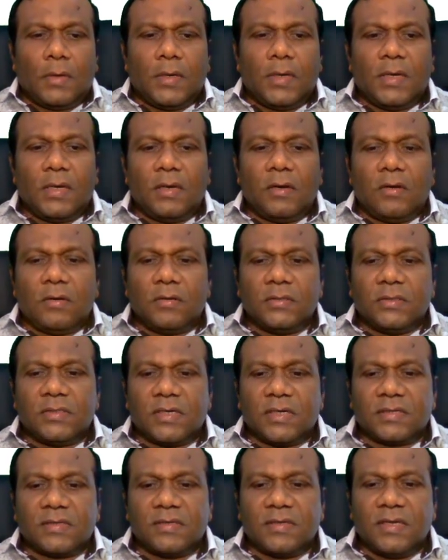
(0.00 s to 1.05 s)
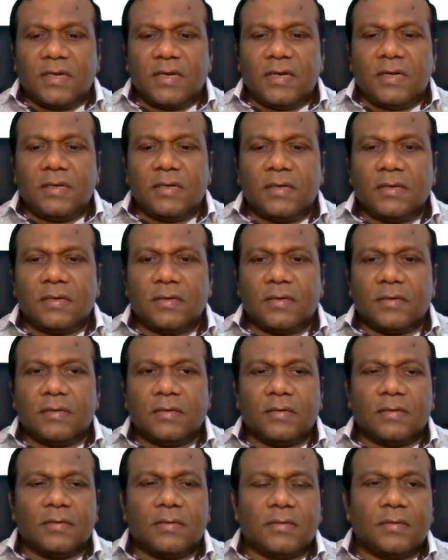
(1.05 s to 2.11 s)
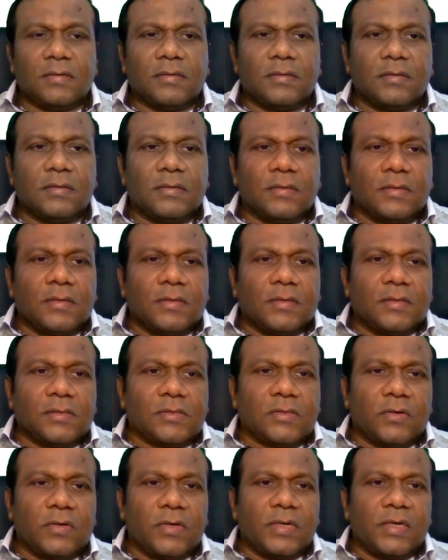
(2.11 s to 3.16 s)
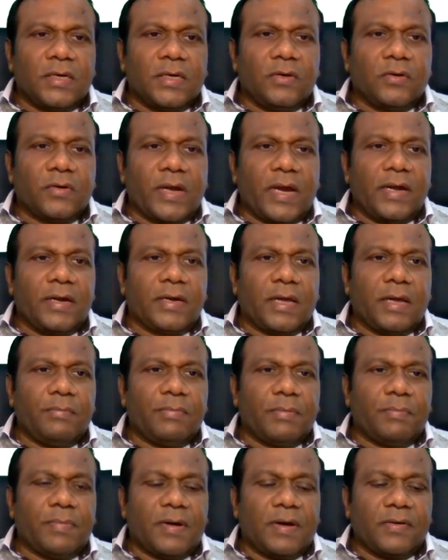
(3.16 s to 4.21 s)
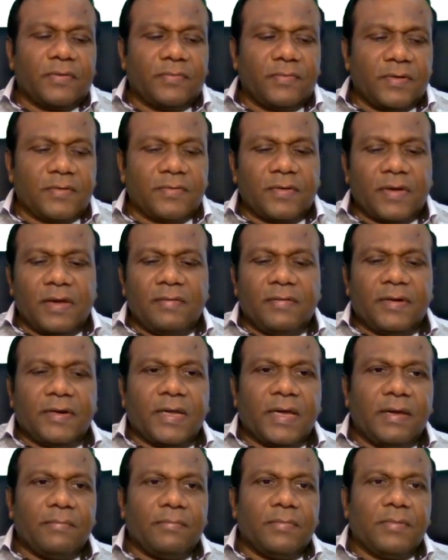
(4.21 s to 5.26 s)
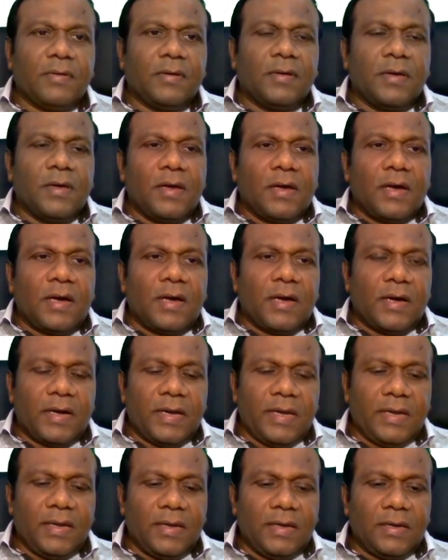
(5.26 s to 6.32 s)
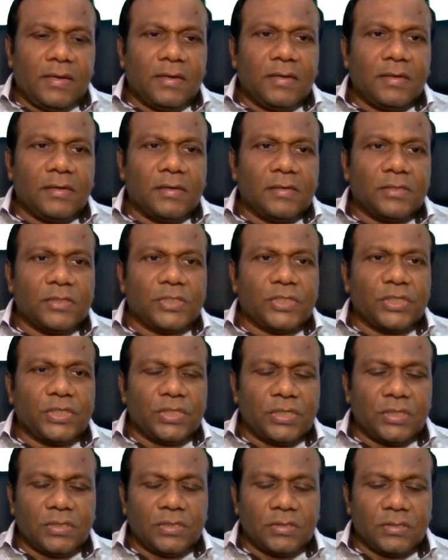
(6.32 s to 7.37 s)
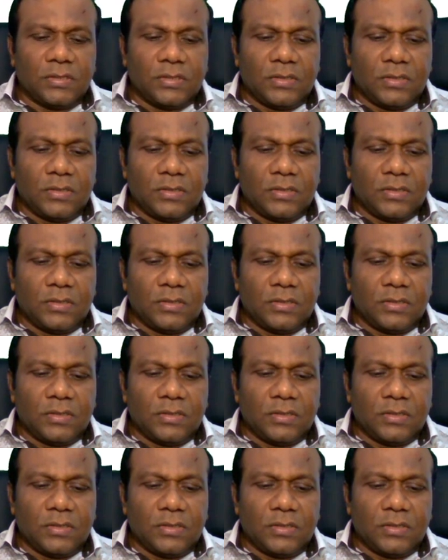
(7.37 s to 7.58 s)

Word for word: Here launch succeeded. So here you can type a password. So I will type IT